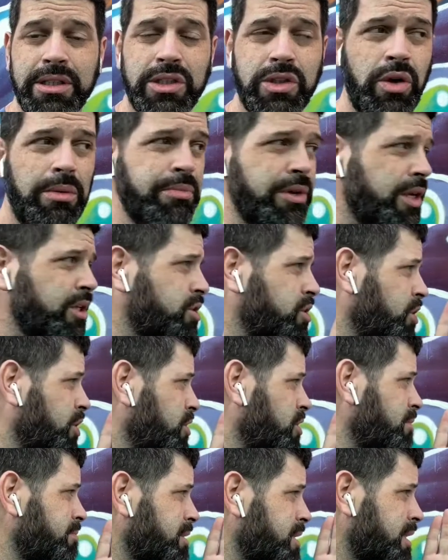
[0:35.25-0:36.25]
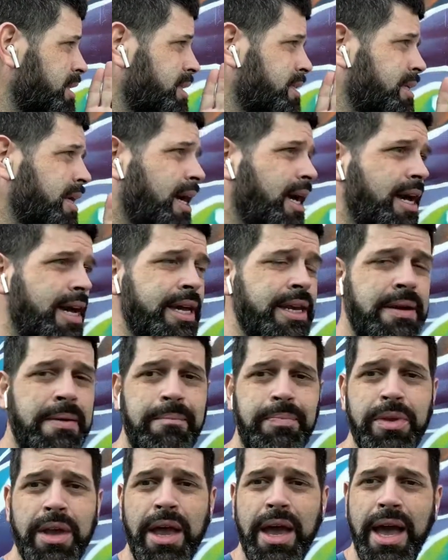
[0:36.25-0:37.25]
So I'm going to turn them to the side,
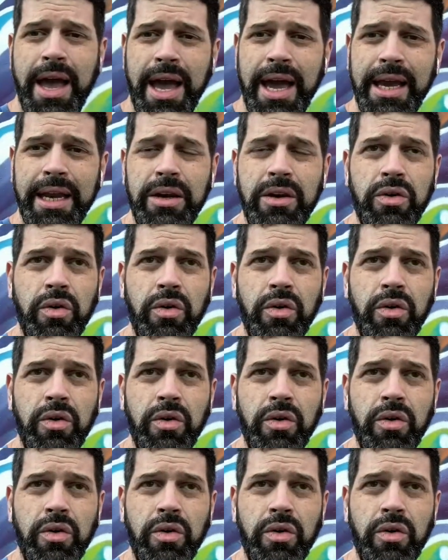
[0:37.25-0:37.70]
and